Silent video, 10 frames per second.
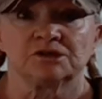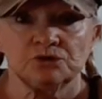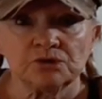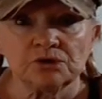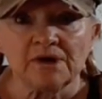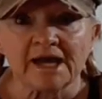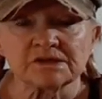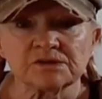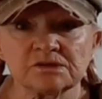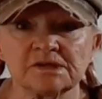Do you
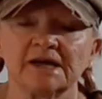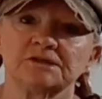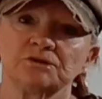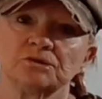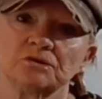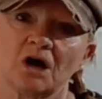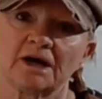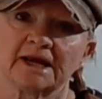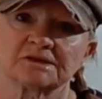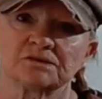exercise? Do you not
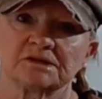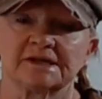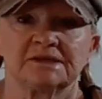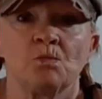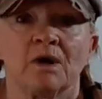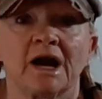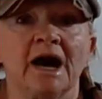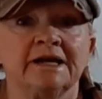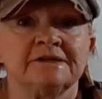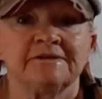exercise? And what
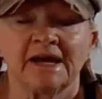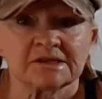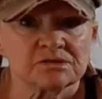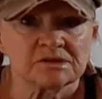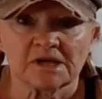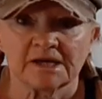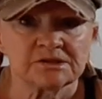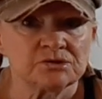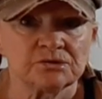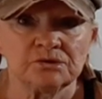kind of exercise
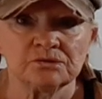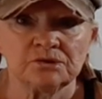do you